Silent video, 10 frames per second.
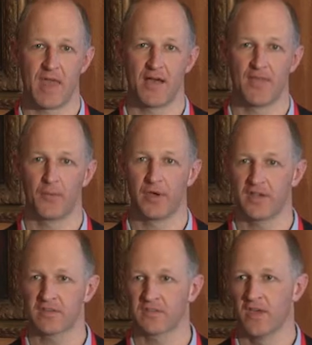how that
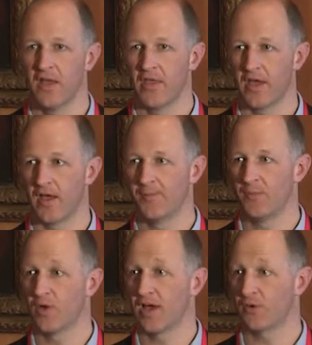works.
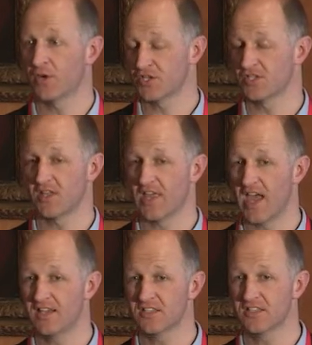We'll have questions at the
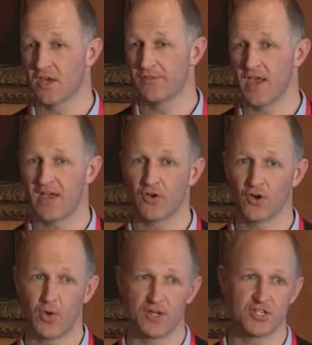end. So if you have got
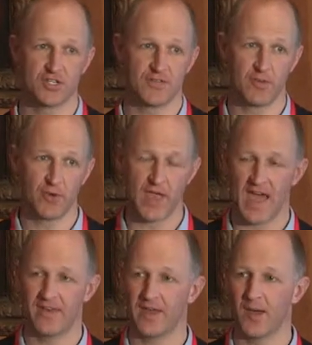questions, if you put your
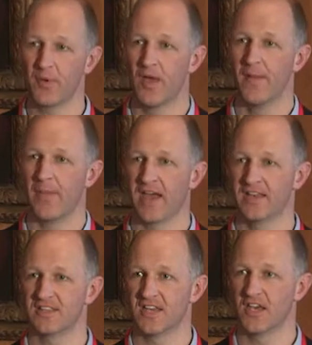hand up,
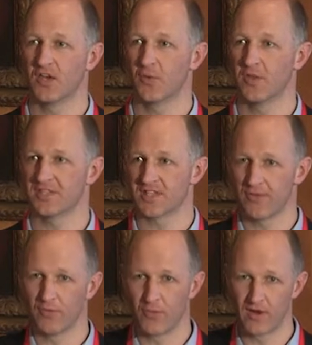and one of the staff
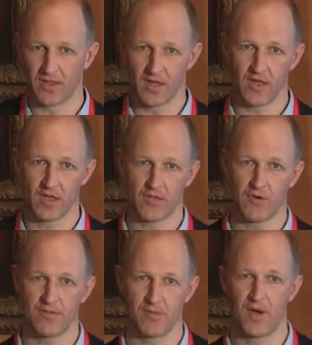will bring the
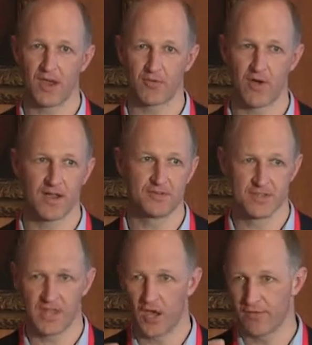roving mic round, and
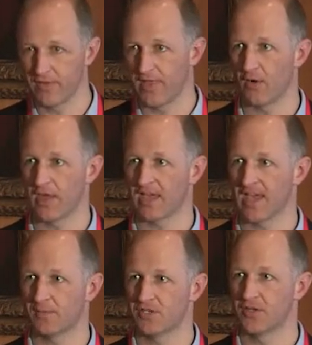then hopefully that will get
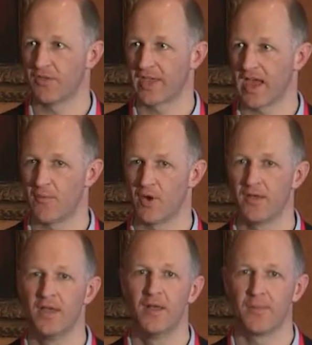captured on the camera,
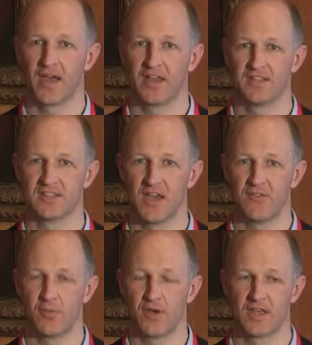and
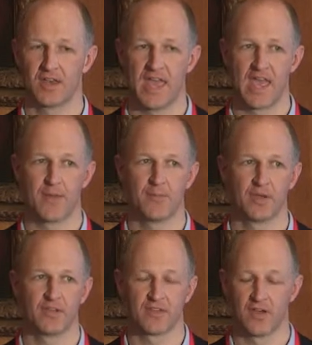everybody can hear.
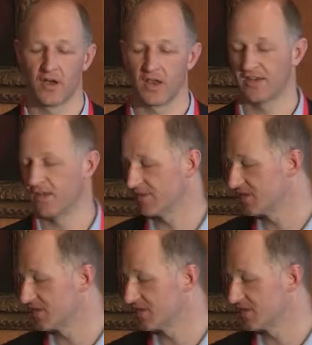But I'll hand over to